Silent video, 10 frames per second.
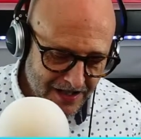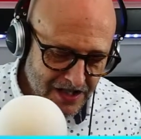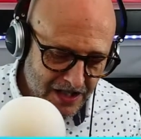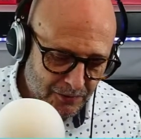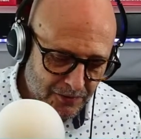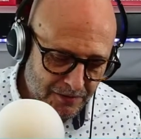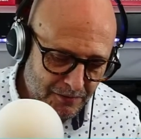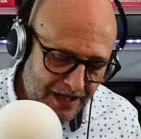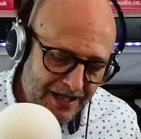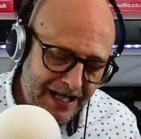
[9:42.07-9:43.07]

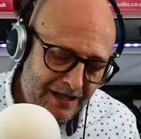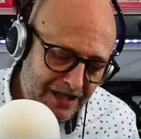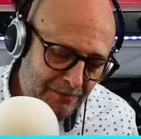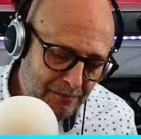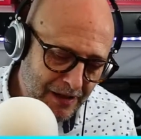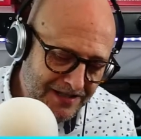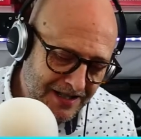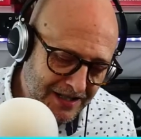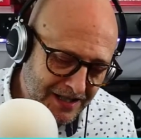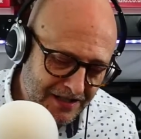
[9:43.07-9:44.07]
and again, coming back to
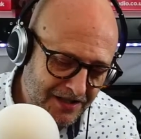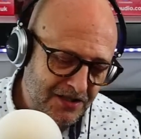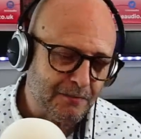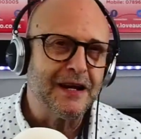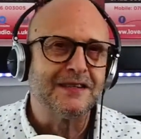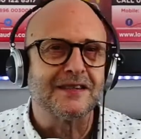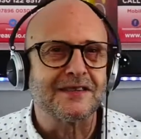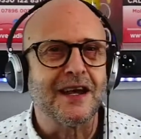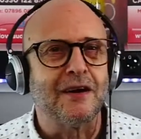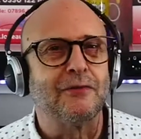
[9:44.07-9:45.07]
the space
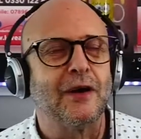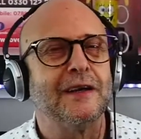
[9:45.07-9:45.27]
itself,